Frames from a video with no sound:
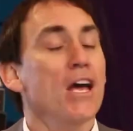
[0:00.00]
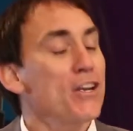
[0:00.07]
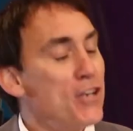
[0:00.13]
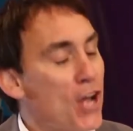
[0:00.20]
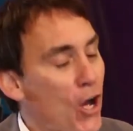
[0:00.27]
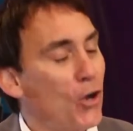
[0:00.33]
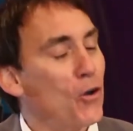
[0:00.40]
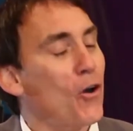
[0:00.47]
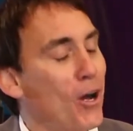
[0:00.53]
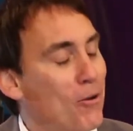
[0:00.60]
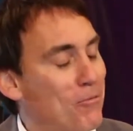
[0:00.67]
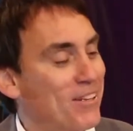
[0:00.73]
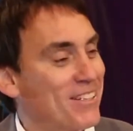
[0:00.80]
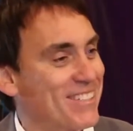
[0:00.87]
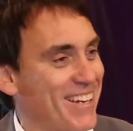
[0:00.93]
Boom. No, I
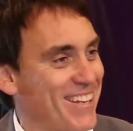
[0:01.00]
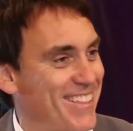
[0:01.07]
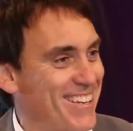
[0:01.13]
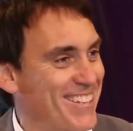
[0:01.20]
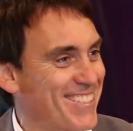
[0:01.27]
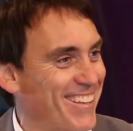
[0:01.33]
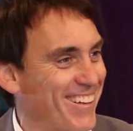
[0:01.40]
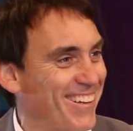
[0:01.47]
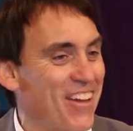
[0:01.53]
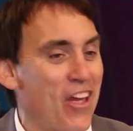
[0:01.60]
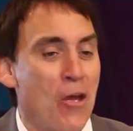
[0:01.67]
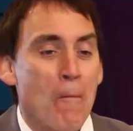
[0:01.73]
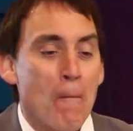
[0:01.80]
will say this though.